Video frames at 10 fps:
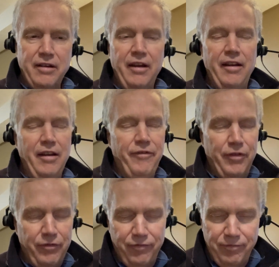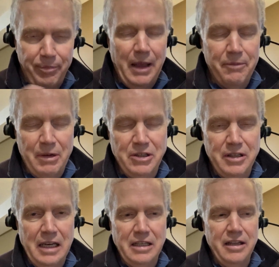If you've paid much
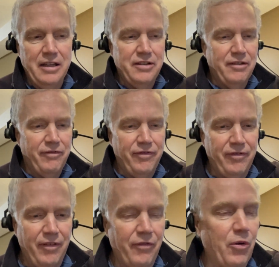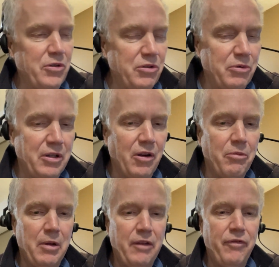attention to this, of course you would know,
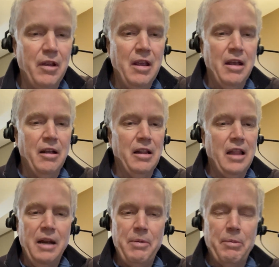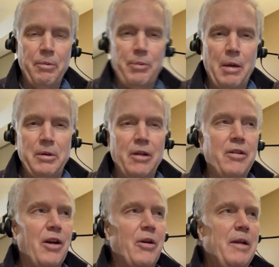but if a lot of people probably don't
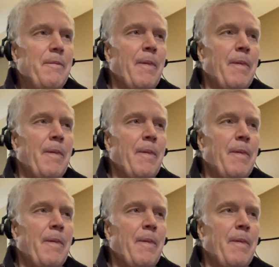know it.